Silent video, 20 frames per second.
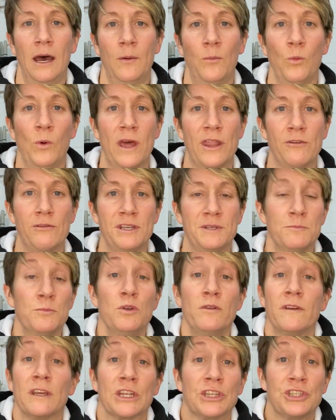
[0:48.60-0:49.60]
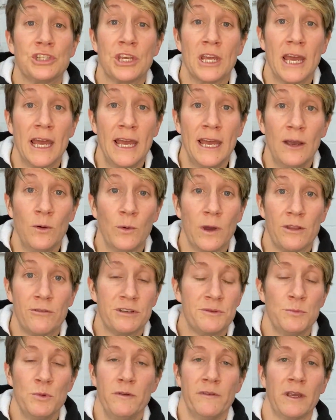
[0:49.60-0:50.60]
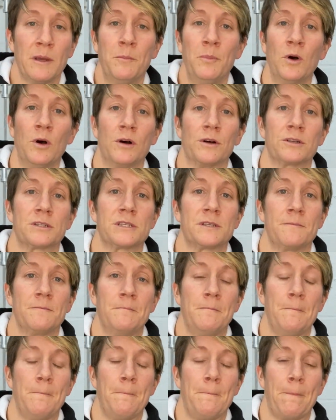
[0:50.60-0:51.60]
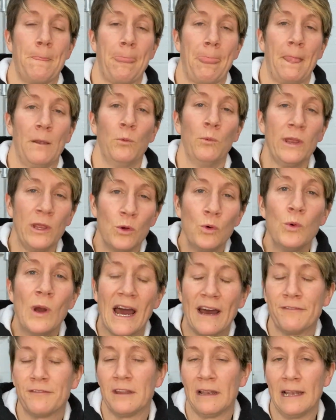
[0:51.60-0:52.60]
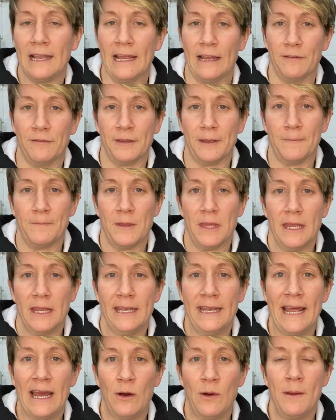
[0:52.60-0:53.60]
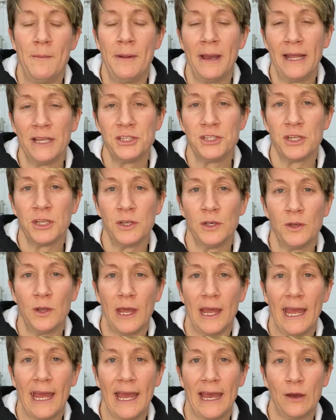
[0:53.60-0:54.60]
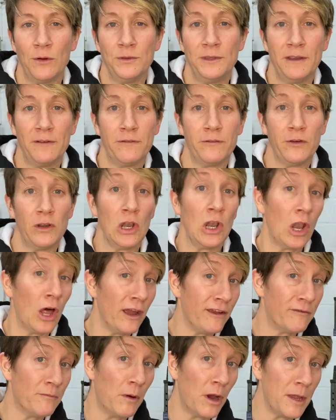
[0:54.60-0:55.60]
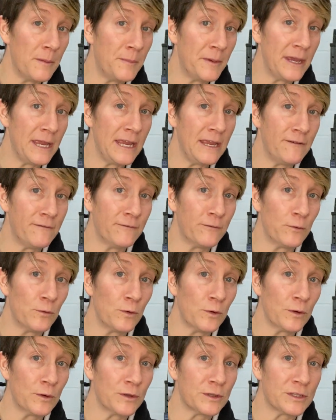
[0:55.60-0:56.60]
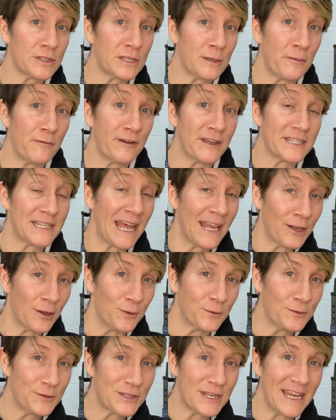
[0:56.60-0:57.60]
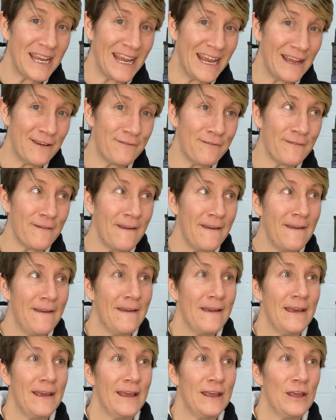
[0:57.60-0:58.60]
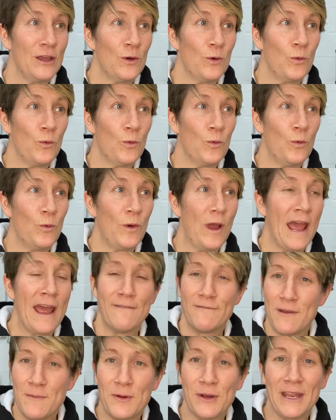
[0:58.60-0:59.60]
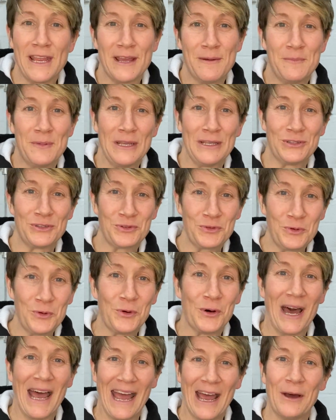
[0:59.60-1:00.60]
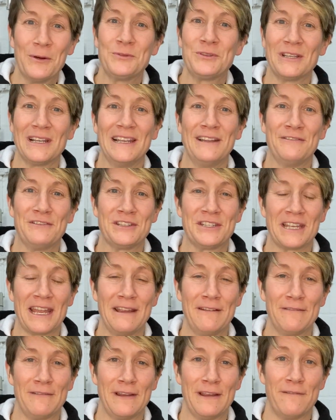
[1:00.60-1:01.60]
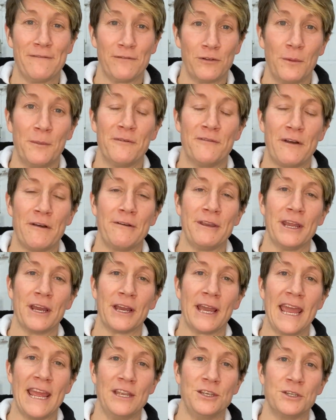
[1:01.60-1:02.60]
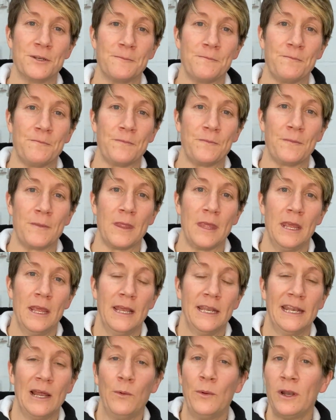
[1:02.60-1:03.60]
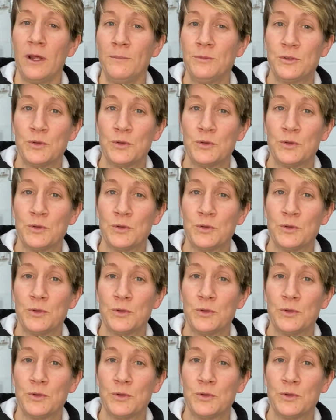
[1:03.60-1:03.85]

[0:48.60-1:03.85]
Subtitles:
whether it's moving a chair, whether it's moving a box. We all have to lift. Now, imagine how different life might be for some of us adults if everybody had been taught how to lift safely from a very young age. Now, when I'm